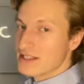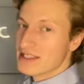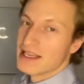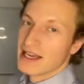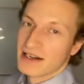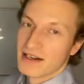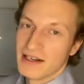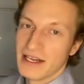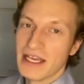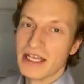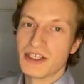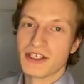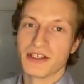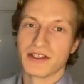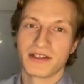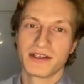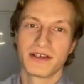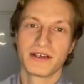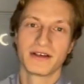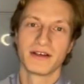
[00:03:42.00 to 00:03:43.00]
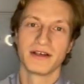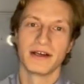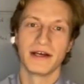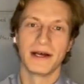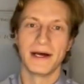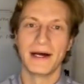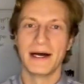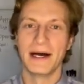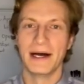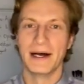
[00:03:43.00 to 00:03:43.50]
get an agent.
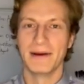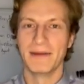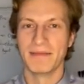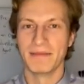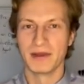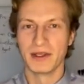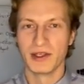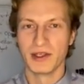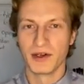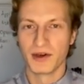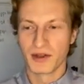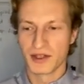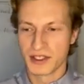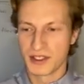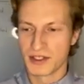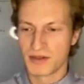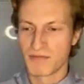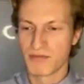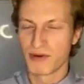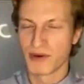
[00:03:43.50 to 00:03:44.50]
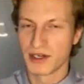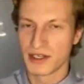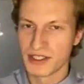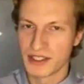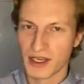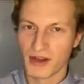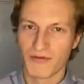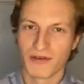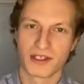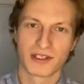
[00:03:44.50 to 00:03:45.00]
This is pretty
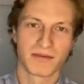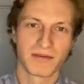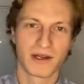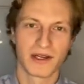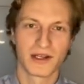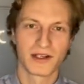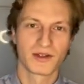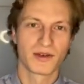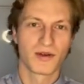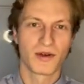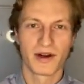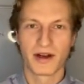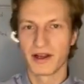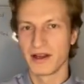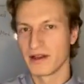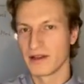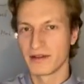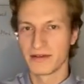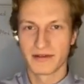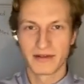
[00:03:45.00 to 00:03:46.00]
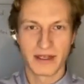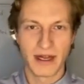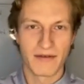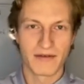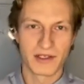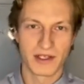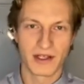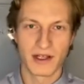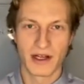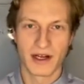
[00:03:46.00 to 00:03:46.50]
self-explanatory,
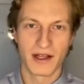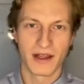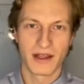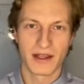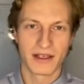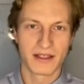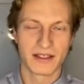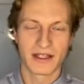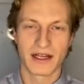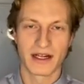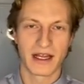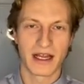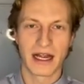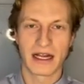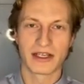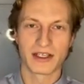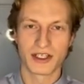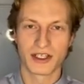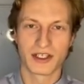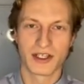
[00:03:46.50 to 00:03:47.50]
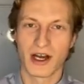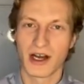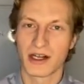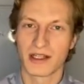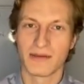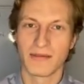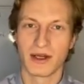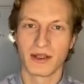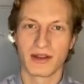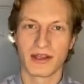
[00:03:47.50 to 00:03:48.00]
covers a lot of the things that I kind of just talked
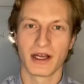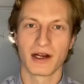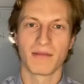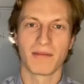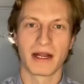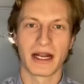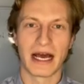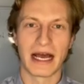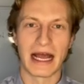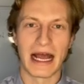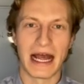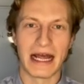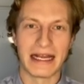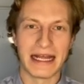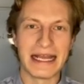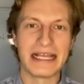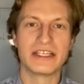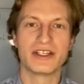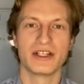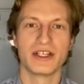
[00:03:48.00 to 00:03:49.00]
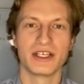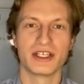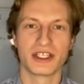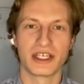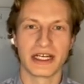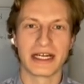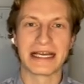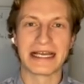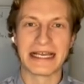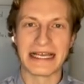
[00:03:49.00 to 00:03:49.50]
about there, but an agent is
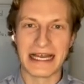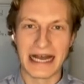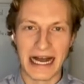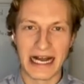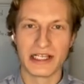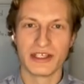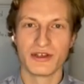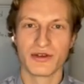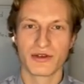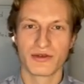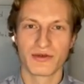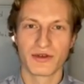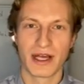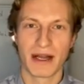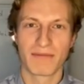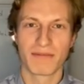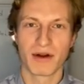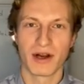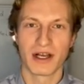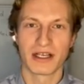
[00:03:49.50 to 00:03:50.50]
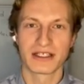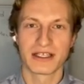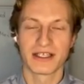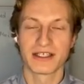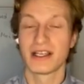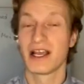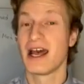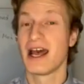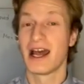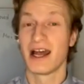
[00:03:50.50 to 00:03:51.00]
going to guide you through that
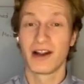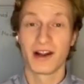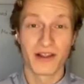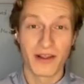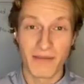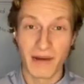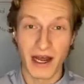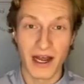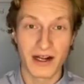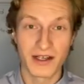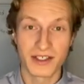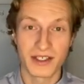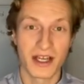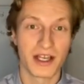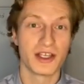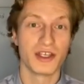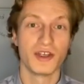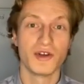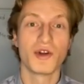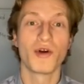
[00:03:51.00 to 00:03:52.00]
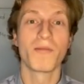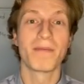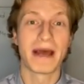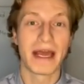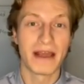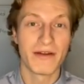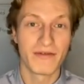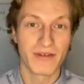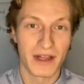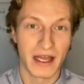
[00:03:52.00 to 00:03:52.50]
process. And on the buyer side, you don't
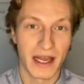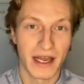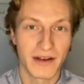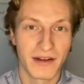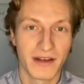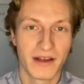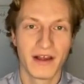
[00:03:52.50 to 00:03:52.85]
pay for that.